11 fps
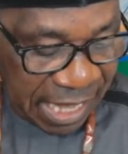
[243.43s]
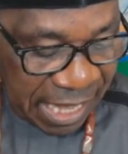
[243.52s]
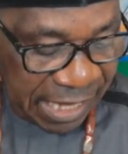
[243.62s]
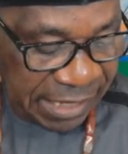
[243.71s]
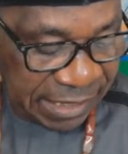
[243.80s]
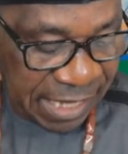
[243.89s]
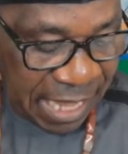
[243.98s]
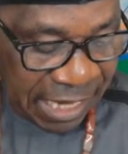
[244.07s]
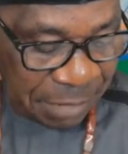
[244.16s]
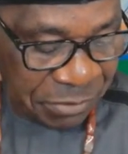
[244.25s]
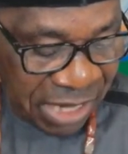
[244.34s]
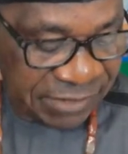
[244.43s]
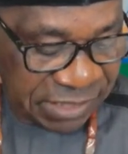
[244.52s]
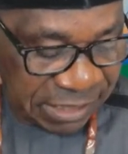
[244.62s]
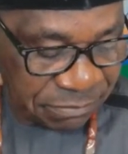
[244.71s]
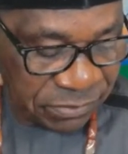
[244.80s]
And Agabi
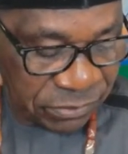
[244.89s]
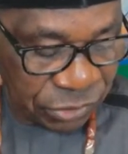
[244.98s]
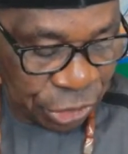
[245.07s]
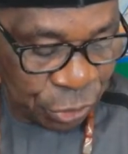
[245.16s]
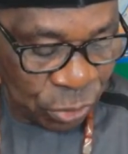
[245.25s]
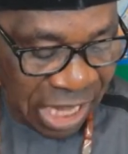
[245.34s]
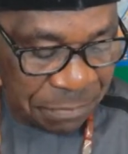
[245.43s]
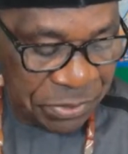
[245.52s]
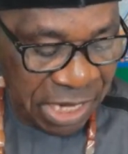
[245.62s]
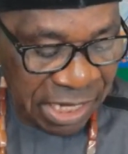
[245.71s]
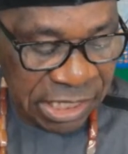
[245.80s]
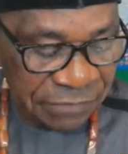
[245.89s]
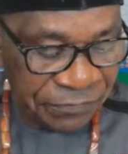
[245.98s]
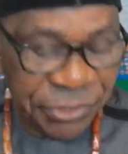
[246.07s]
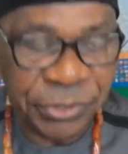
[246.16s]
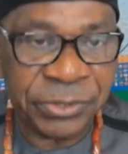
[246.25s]
asked him, did you appear in the
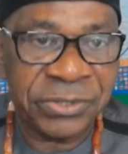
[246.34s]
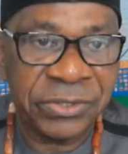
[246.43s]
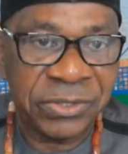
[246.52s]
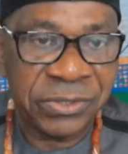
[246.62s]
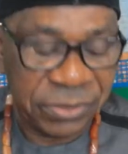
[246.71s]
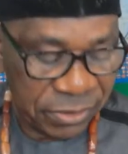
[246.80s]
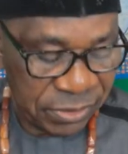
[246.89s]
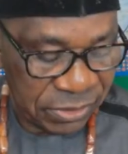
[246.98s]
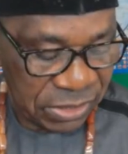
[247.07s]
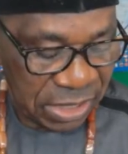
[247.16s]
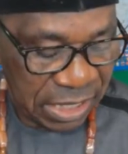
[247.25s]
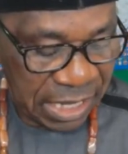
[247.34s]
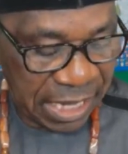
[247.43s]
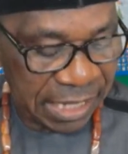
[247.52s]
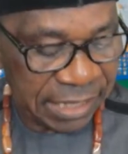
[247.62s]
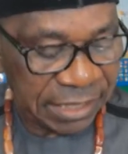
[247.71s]
video?
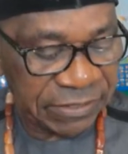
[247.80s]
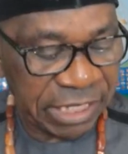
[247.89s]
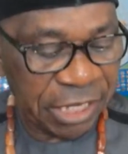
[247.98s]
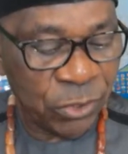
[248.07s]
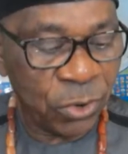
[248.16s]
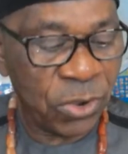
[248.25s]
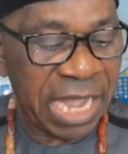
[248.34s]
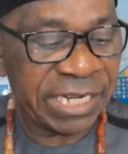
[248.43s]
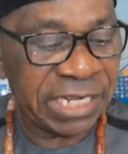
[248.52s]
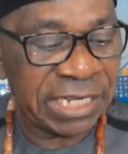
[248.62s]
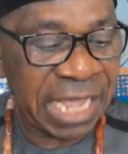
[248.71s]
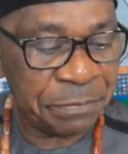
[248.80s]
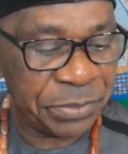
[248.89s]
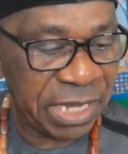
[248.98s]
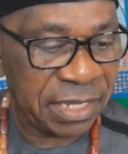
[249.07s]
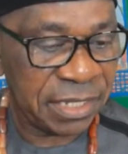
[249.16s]
And he said, no, I didn't
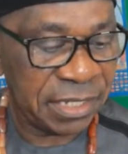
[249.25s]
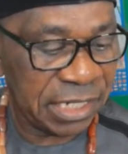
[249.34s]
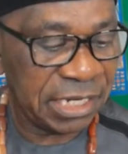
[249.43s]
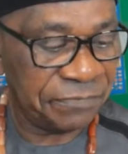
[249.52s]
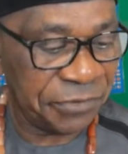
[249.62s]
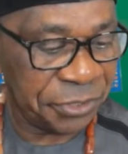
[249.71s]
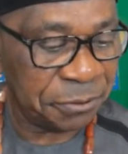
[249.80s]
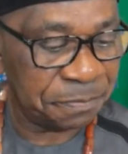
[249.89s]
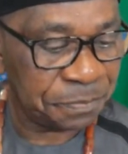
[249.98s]
appear in the video.